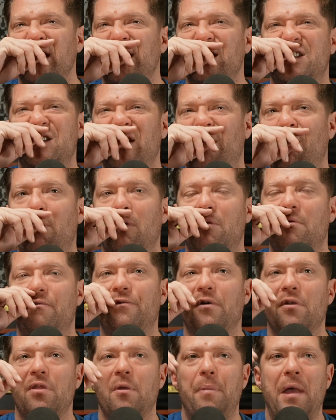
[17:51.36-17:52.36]
So
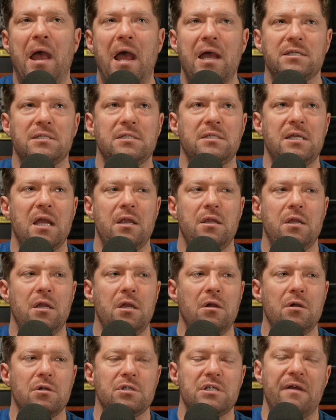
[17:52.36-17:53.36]
for the past 10
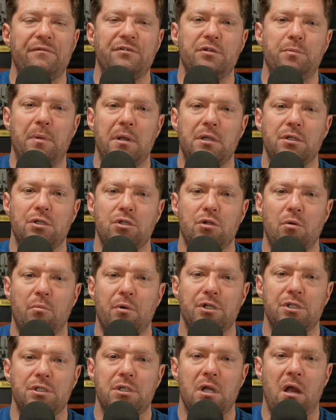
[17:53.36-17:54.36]
years, I've spent so
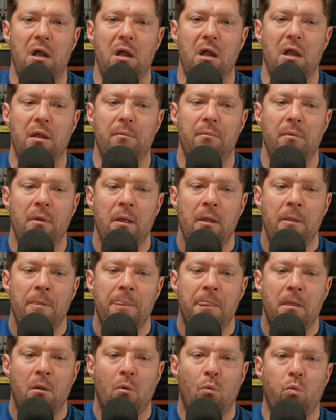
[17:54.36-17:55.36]
much time
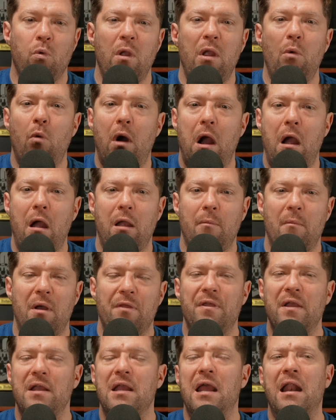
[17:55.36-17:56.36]
rewiring my
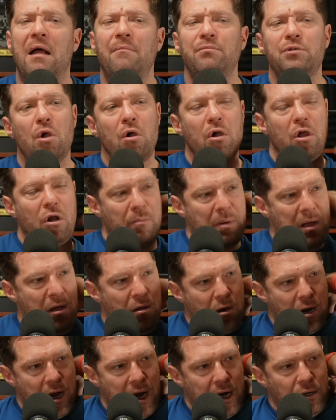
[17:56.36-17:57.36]
thing. And I'm talking
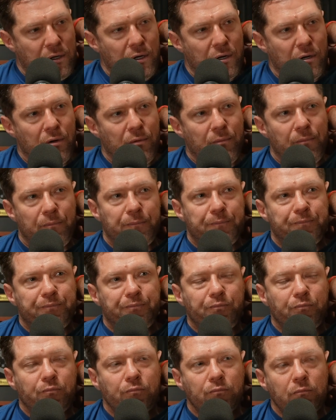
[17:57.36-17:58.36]
about, dude,
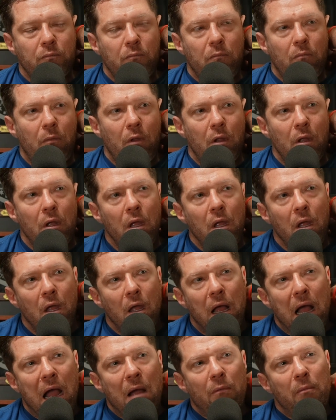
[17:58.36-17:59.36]

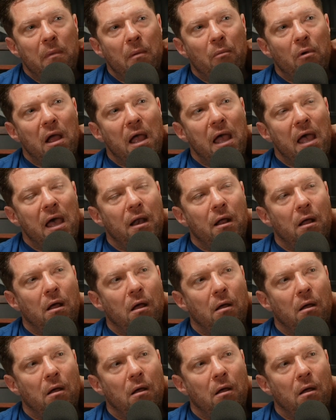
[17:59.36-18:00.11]
I remember I had